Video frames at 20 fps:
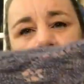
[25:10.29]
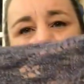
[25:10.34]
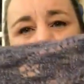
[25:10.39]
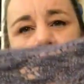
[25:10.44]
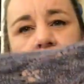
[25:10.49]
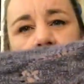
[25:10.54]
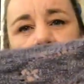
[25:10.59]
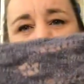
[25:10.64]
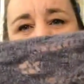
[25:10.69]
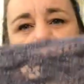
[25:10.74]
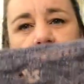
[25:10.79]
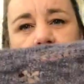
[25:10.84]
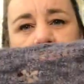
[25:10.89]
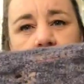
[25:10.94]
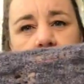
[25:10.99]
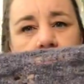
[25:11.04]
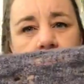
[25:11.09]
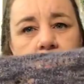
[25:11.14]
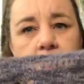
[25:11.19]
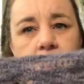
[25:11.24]
This is
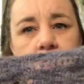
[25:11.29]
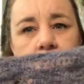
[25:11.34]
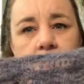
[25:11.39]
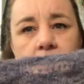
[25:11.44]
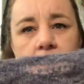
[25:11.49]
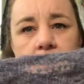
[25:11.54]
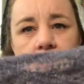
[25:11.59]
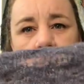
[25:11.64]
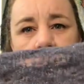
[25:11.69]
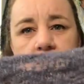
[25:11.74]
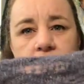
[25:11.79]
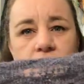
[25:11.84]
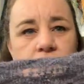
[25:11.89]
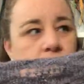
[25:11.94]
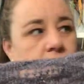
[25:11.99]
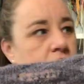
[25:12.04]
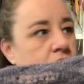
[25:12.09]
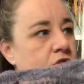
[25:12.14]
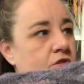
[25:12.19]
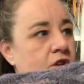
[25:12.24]
not as
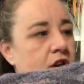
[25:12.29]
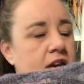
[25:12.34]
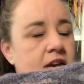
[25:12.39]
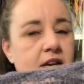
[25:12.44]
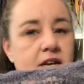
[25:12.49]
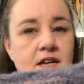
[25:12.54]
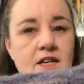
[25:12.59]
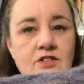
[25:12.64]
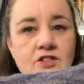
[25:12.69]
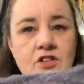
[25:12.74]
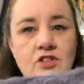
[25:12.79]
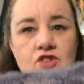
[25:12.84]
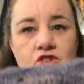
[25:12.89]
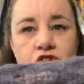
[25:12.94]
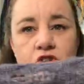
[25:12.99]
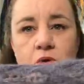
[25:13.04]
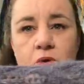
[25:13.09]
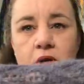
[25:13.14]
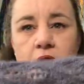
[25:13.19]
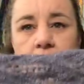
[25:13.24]
gray as it's
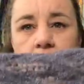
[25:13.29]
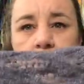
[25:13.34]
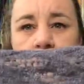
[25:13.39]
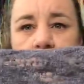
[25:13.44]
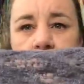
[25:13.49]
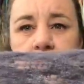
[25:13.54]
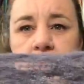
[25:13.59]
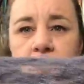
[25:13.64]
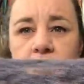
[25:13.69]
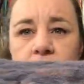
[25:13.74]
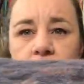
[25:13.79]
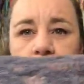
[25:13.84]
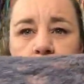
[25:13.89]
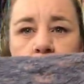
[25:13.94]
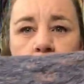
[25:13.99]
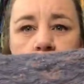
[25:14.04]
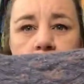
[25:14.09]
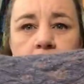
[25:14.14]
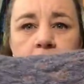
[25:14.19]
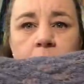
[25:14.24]
showing up. It's
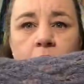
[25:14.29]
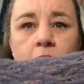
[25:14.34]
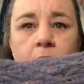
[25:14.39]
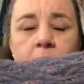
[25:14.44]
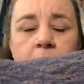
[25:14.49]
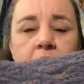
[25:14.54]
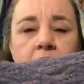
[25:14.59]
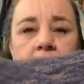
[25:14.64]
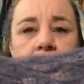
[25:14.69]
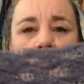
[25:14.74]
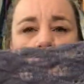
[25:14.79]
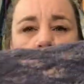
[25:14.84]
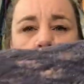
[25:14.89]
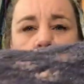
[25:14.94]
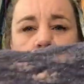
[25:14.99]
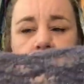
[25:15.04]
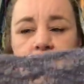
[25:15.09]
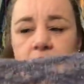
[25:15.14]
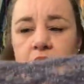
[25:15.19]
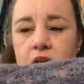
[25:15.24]
more purpley
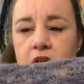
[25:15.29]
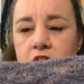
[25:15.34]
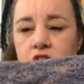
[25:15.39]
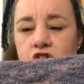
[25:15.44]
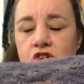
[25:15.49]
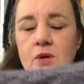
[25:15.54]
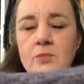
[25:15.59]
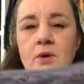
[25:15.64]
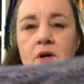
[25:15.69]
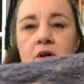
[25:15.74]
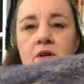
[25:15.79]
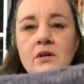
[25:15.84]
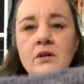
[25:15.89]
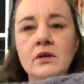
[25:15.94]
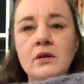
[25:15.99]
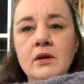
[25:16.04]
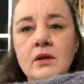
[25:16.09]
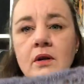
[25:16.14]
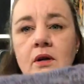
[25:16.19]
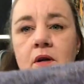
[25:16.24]
with a shimmer.
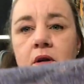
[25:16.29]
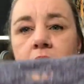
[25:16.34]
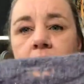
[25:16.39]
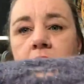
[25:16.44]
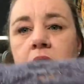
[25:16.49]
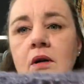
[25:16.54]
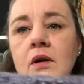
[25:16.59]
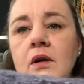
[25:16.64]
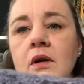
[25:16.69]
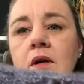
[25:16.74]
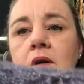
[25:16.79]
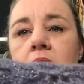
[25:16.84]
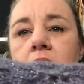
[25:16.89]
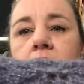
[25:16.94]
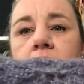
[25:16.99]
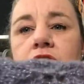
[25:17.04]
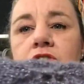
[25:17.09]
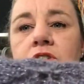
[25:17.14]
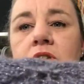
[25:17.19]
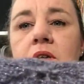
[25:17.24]

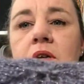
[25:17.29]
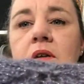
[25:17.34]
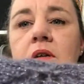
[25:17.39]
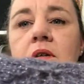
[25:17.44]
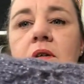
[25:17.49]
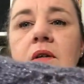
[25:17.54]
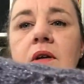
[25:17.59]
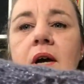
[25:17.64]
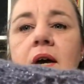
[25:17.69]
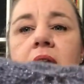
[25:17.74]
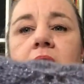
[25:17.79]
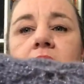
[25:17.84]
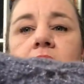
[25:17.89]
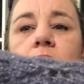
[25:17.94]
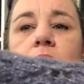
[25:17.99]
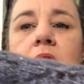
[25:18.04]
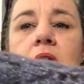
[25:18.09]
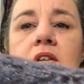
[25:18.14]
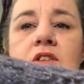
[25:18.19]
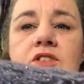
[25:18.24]
Let's see. Yeah, you
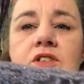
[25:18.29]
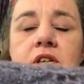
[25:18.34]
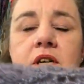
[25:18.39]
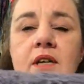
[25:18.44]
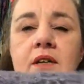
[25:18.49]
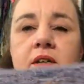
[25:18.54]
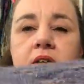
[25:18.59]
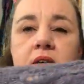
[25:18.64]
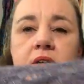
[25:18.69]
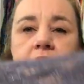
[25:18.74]
can see it.